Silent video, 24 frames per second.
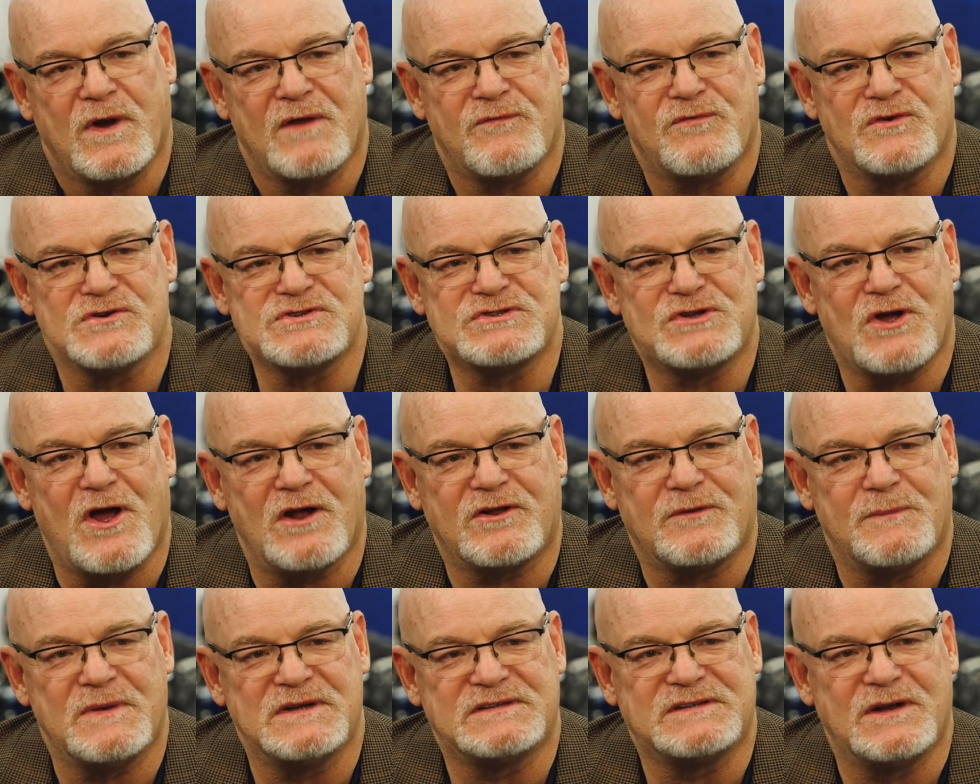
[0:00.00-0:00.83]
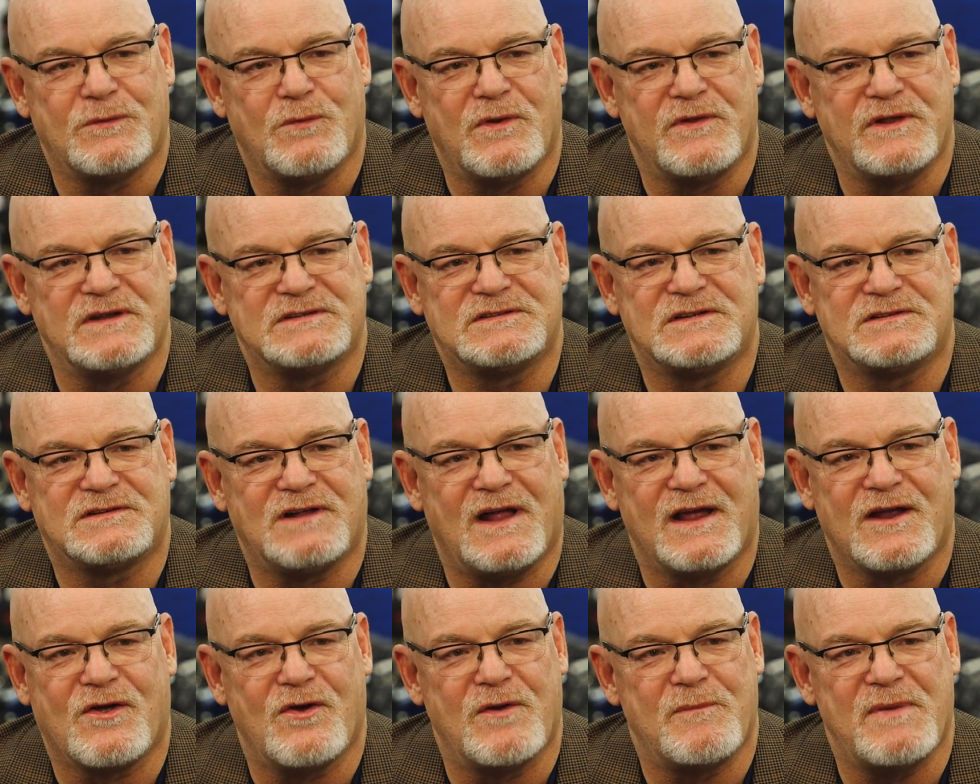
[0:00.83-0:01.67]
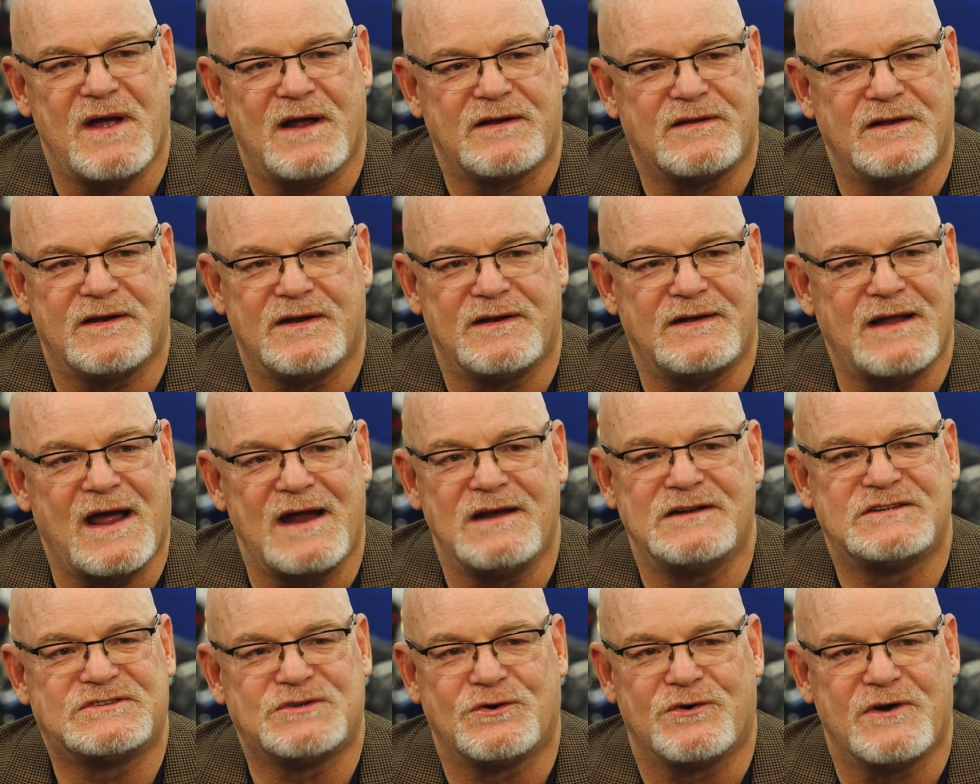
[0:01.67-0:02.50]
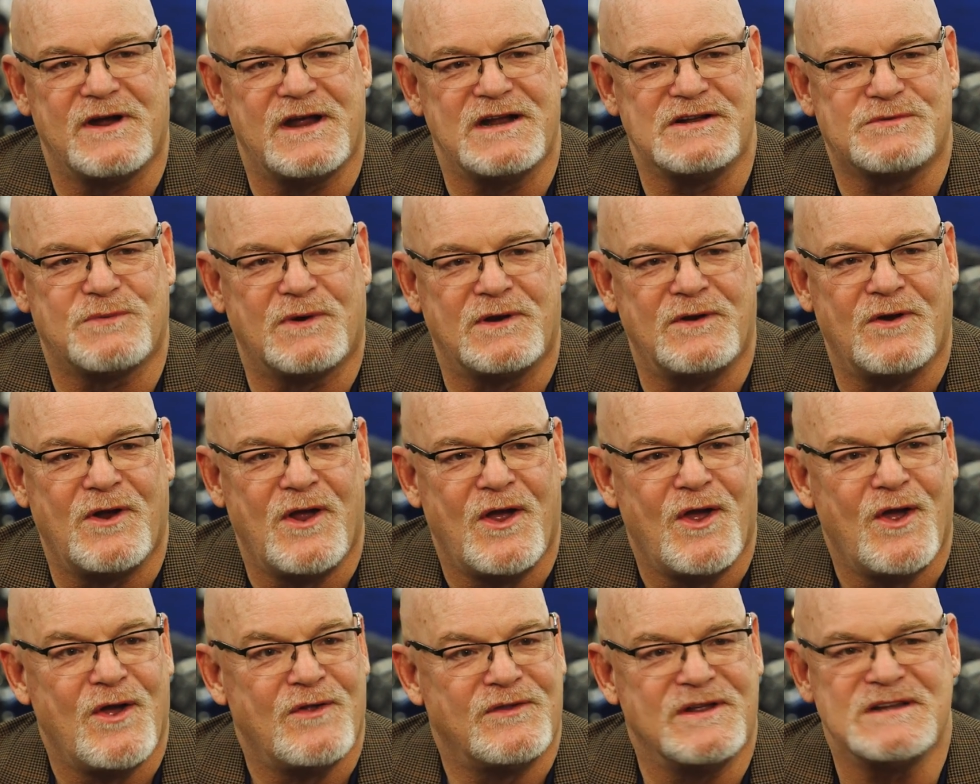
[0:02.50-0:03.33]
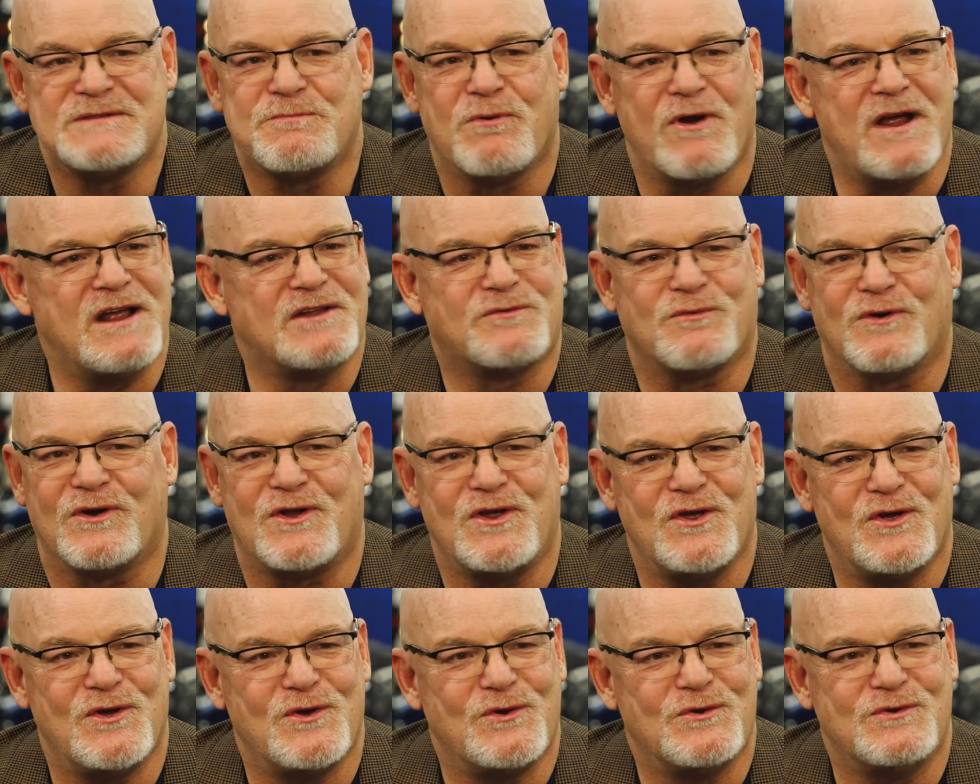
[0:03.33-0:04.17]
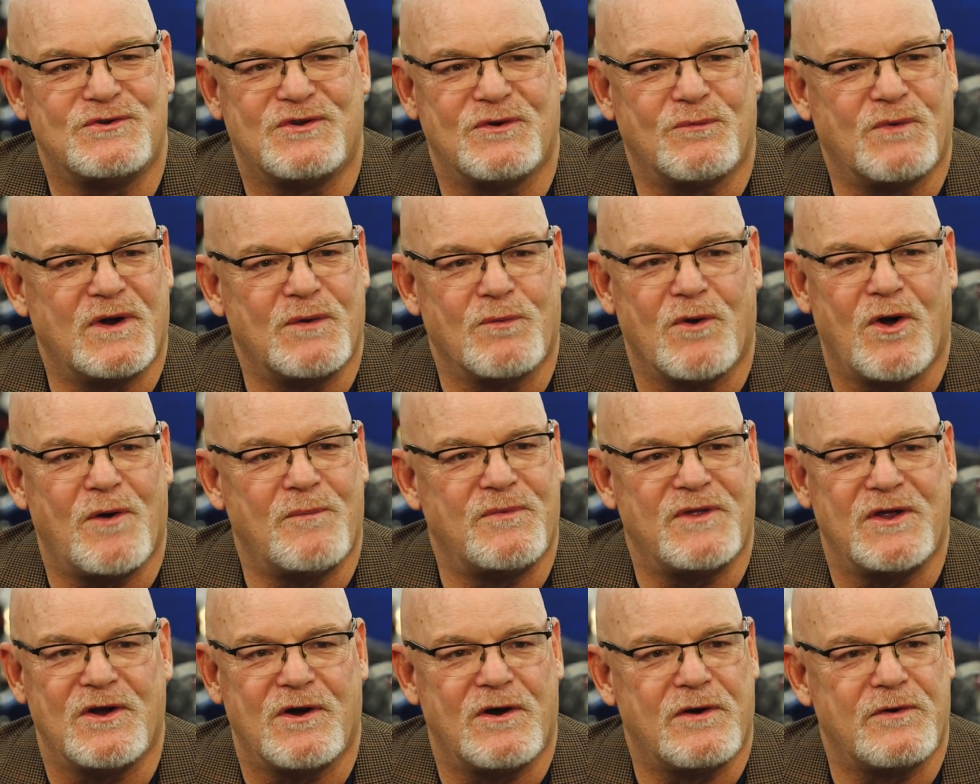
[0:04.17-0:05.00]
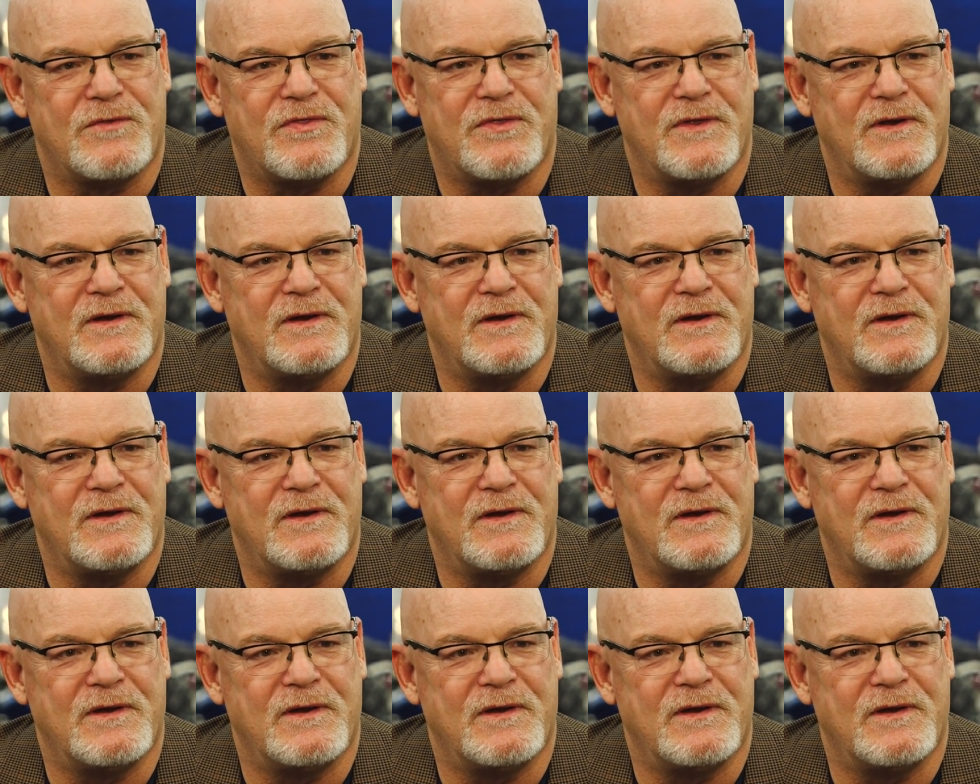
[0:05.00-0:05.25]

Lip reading: first talked to them, I said, well, this is like going back to the dinosaur age when these brands were huge and we roamed the earth.